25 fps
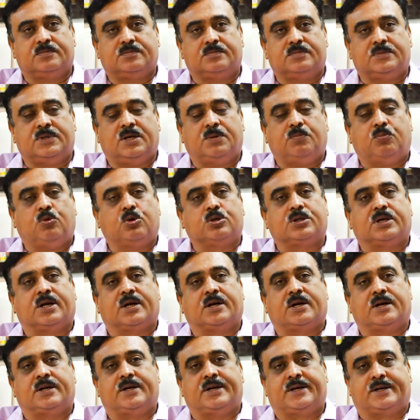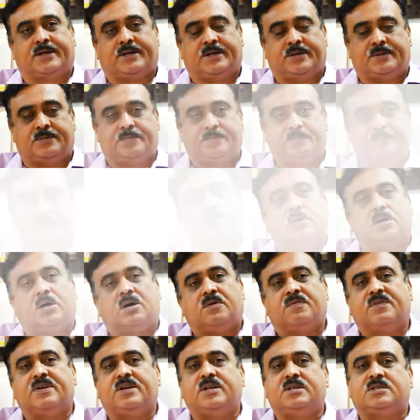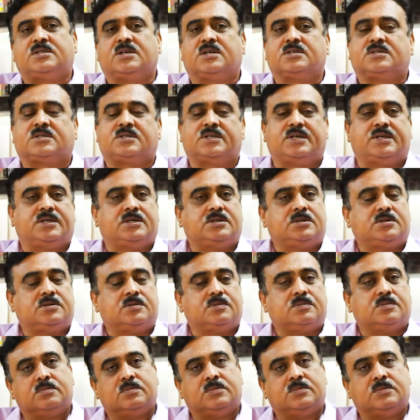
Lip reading: They both are connected. Our research says